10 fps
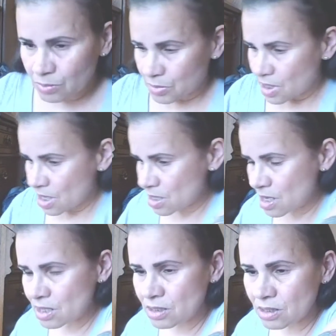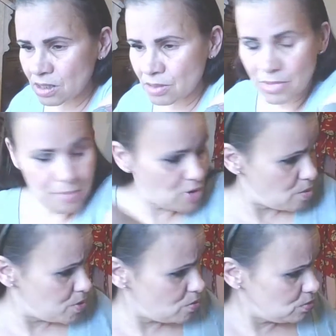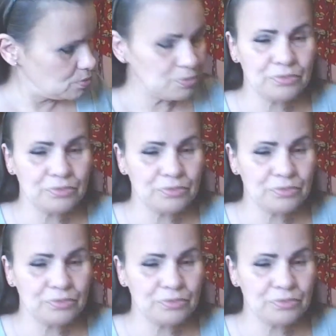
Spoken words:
Apply that on my brow bone.